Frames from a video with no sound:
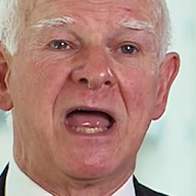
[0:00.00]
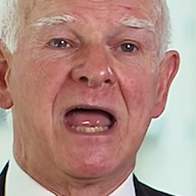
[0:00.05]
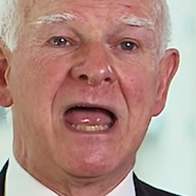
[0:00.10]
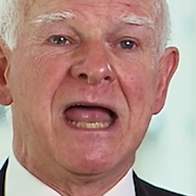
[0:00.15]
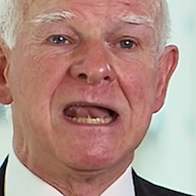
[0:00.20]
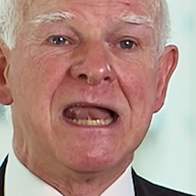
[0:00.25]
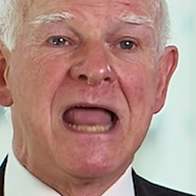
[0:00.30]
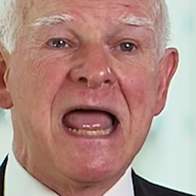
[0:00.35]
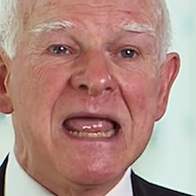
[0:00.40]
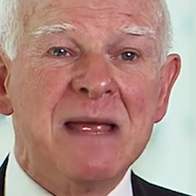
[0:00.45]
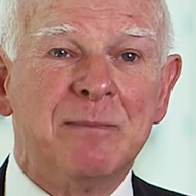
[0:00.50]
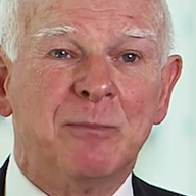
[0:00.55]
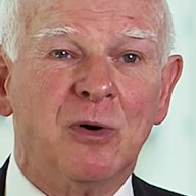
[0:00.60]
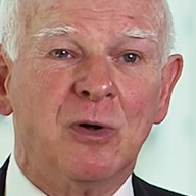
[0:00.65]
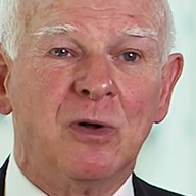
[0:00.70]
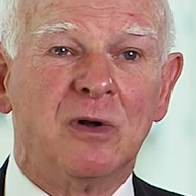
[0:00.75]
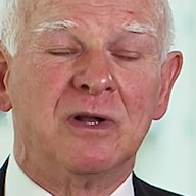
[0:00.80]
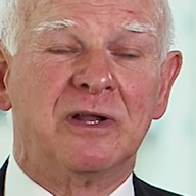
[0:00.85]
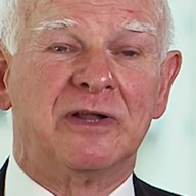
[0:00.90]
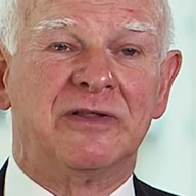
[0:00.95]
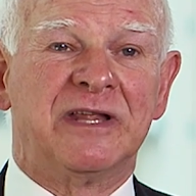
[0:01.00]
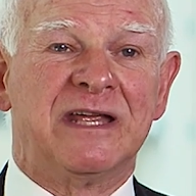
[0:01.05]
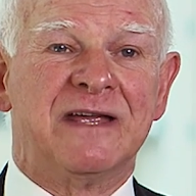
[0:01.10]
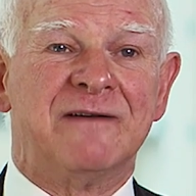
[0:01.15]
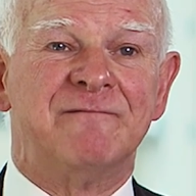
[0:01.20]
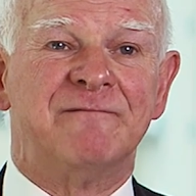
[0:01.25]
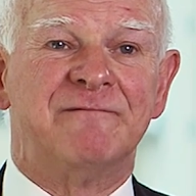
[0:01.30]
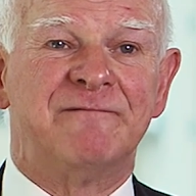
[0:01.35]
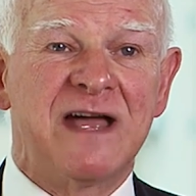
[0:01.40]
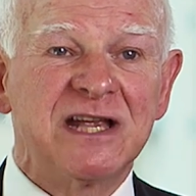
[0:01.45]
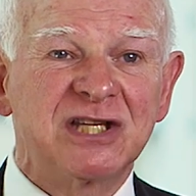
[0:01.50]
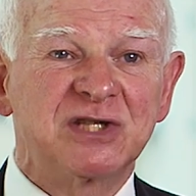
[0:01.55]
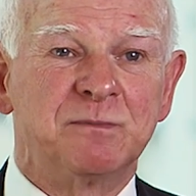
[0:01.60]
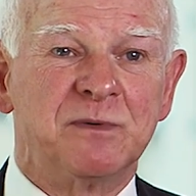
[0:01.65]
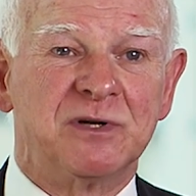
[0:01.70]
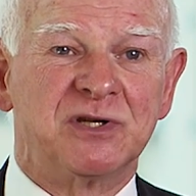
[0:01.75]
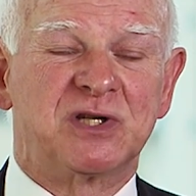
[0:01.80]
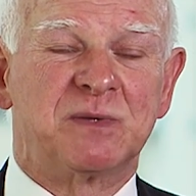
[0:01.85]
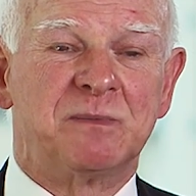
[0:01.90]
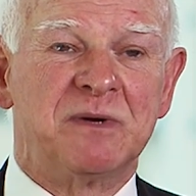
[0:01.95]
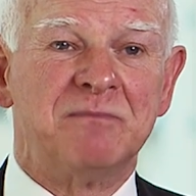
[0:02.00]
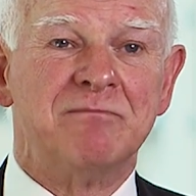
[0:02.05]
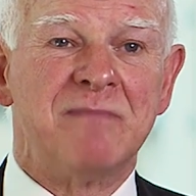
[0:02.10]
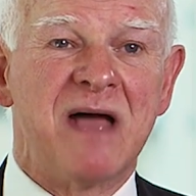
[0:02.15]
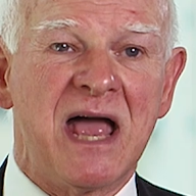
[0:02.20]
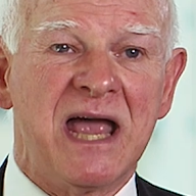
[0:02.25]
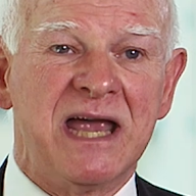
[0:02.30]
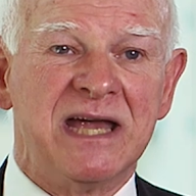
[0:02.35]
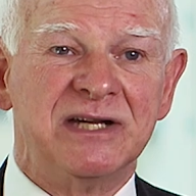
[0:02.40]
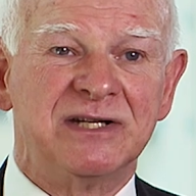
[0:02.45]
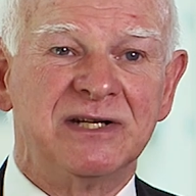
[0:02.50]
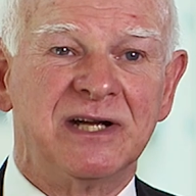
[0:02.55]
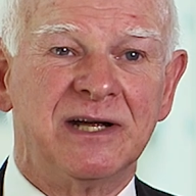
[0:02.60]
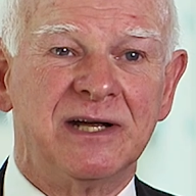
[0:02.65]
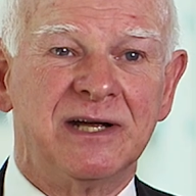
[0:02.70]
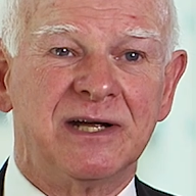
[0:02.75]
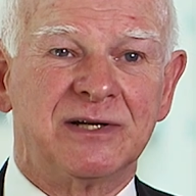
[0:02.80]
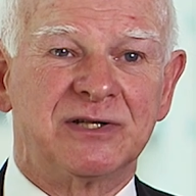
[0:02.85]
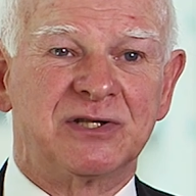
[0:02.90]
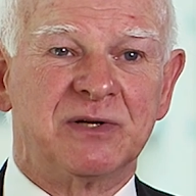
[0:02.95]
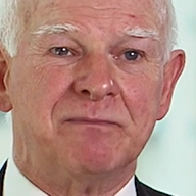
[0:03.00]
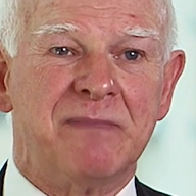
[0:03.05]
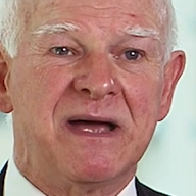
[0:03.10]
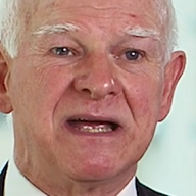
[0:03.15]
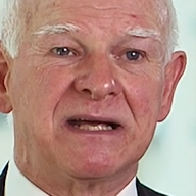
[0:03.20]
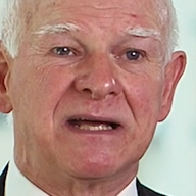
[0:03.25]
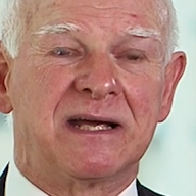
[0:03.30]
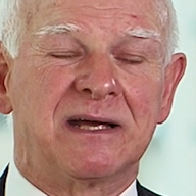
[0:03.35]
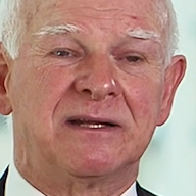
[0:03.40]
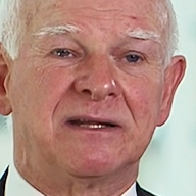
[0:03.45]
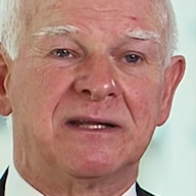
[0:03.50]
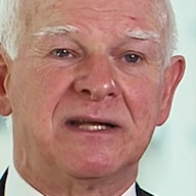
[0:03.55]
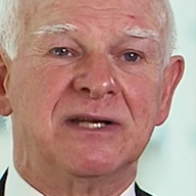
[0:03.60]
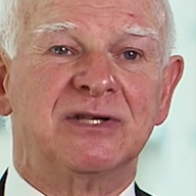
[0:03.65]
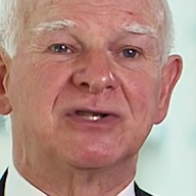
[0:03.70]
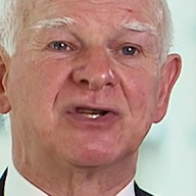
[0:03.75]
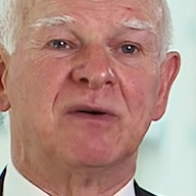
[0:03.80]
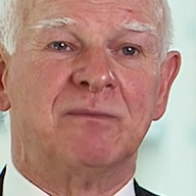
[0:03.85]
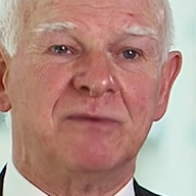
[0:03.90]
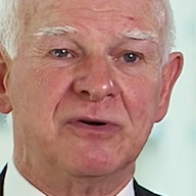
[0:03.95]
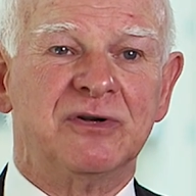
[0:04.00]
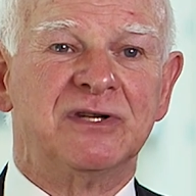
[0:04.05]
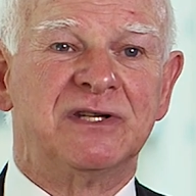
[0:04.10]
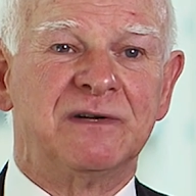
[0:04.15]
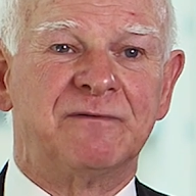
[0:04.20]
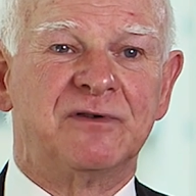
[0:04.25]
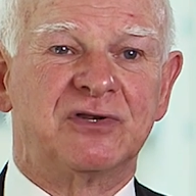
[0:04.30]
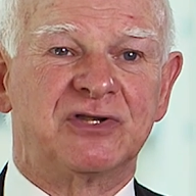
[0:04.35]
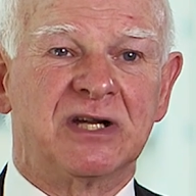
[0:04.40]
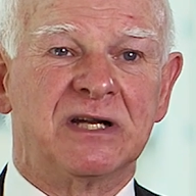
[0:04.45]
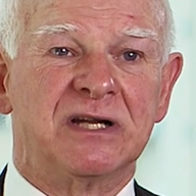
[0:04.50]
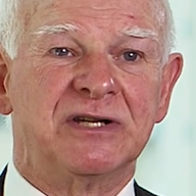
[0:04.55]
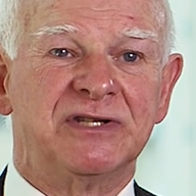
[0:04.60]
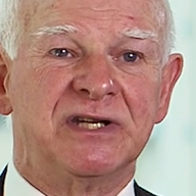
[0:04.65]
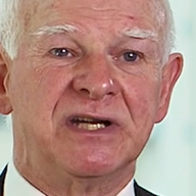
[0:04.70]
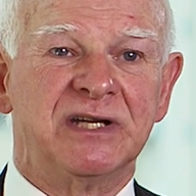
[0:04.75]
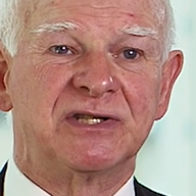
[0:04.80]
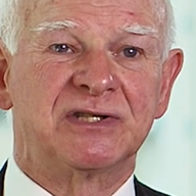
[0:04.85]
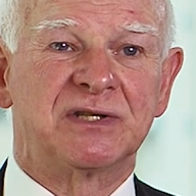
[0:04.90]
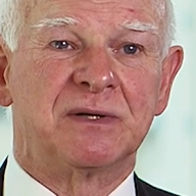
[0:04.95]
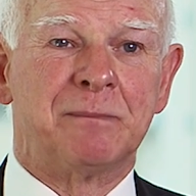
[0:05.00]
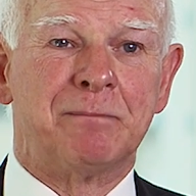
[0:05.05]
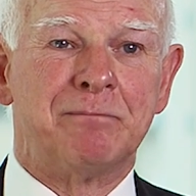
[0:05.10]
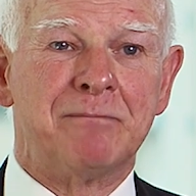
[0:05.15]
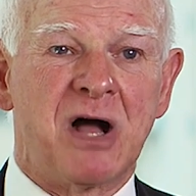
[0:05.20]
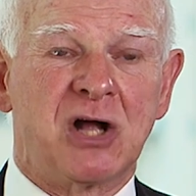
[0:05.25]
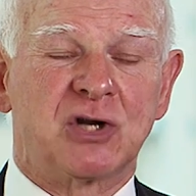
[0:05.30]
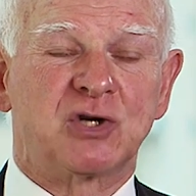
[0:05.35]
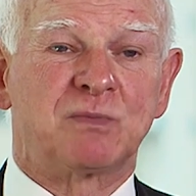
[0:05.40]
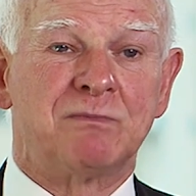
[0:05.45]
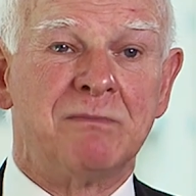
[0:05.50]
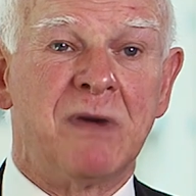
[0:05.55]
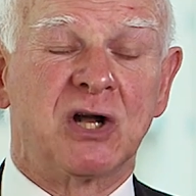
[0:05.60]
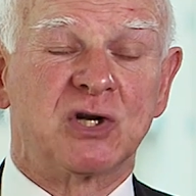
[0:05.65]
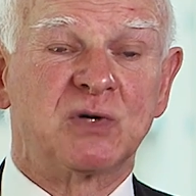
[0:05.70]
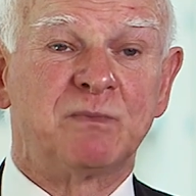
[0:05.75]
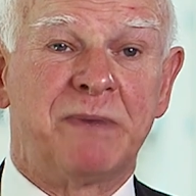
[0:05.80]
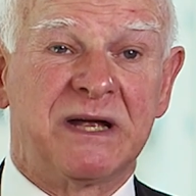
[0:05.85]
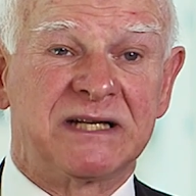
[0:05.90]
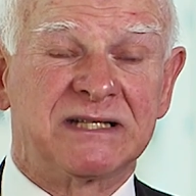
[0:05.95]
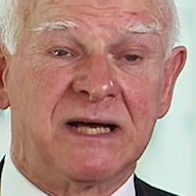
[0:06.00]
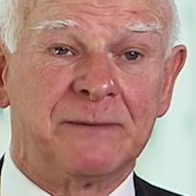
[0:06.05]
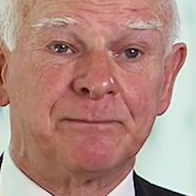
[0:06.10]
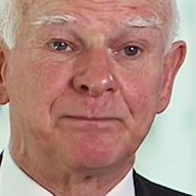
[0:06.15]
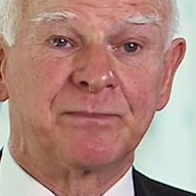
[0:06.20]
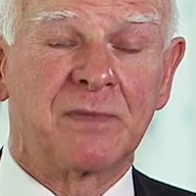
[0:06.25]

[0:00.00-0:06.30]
enable the investment to be made to make these community facilities much, much better.